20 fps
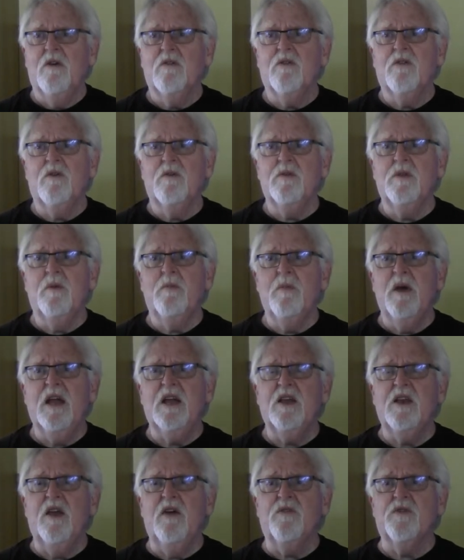from the
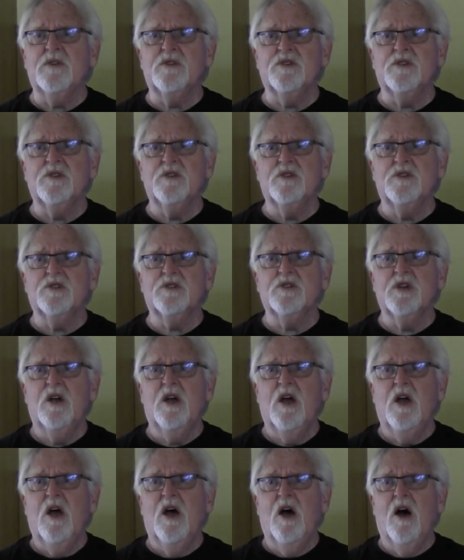magnificence
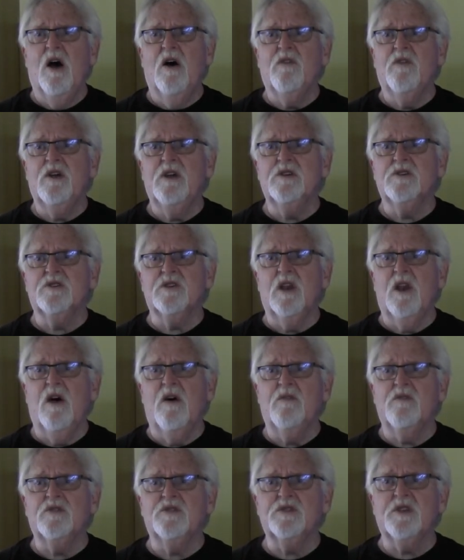of his love.